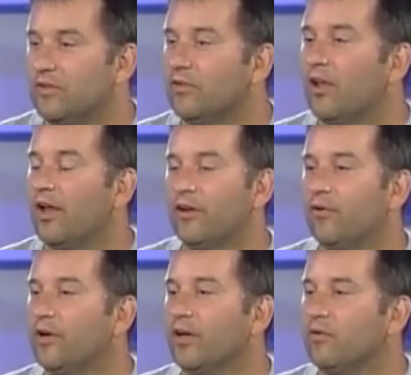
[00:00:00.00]
not
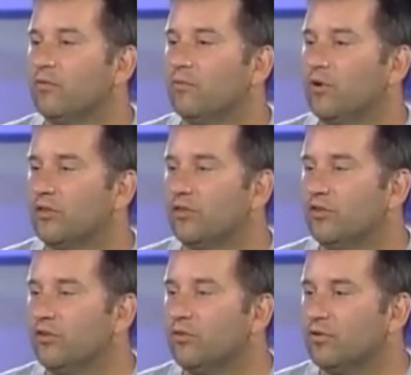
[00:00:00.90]
knowing what to
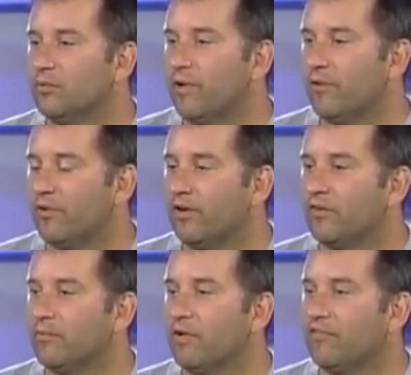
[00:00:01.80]
do about
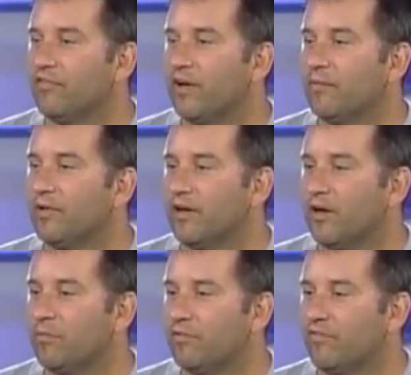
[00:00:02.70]
raising my family,
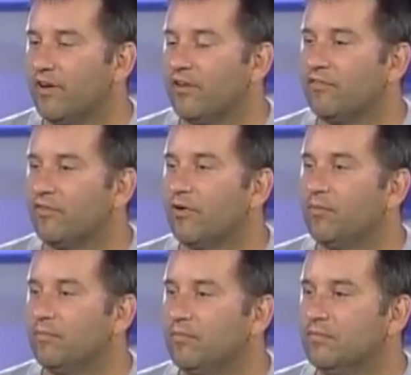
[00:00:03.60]
how to provide for them.